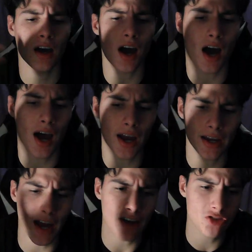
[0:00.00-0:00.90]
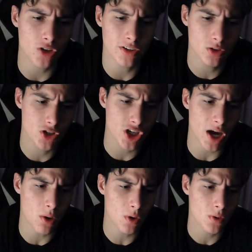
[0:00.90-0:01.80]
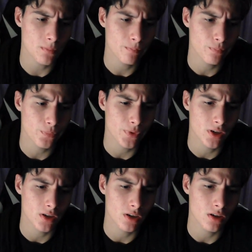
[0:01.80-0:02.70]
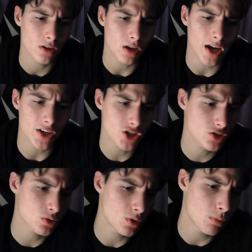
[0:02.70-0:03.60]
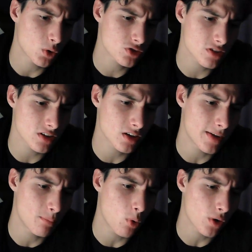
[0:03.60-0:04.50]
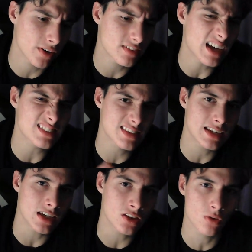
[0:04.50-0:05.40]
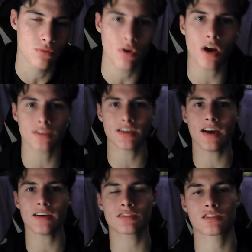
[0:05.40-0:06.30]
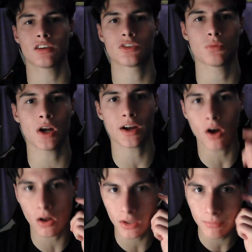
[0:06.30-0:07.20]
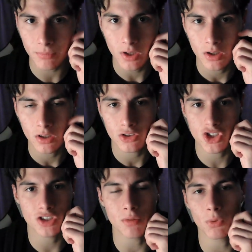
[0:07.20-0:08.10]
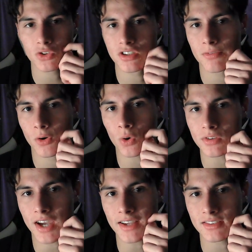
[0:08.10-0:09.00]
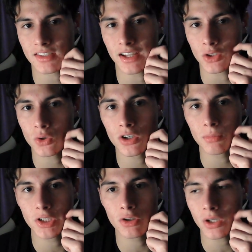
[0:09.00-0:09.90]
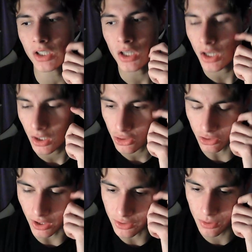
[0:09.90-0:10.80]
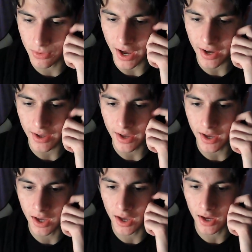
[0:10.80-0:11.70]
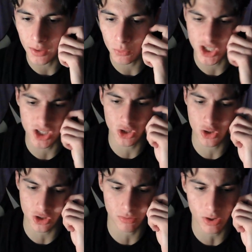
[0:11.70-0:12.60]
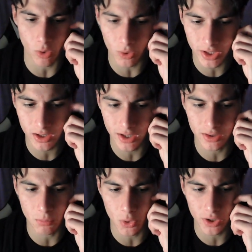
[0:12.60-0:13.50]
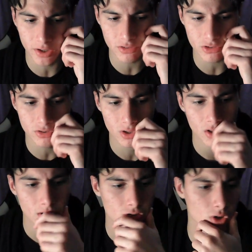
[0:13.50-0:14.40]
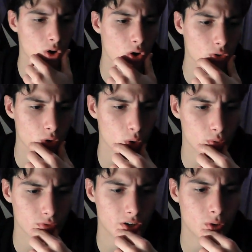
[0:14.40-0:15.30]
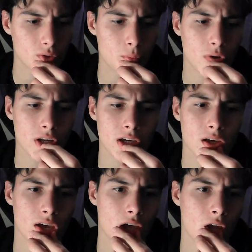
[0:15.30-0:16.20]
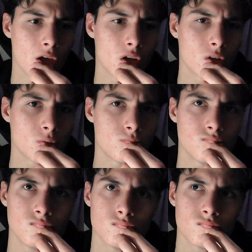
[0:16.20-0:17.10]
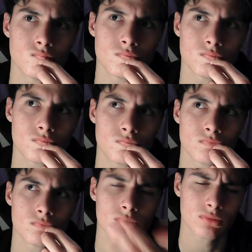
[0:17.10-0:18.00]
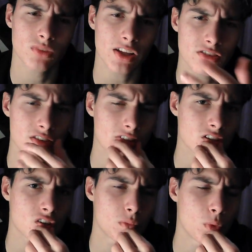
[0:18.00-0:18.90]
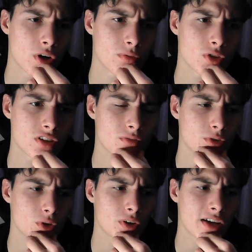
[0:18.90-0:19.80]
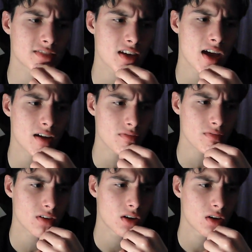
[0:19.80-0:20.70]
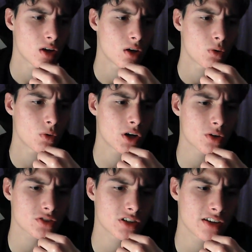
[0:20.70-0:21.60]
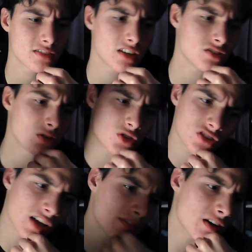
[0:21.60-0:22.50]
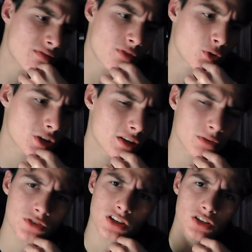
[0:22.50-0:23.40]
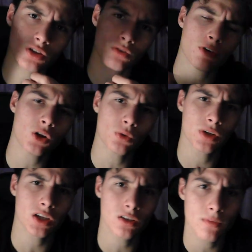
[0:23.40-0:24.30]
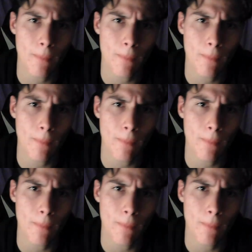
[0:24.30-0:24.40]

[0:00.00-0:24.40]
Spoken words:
after I do the shower, I just do the most important task. The eat the frog task is what I call it. Just the most difficult task that you could be doing. So I do that, and which is usually recording in the mornings. So I'll go record a video in the morning, and that's a good morning routine for you guys to have. What else can I say to you? Just have that full daily routine, following it.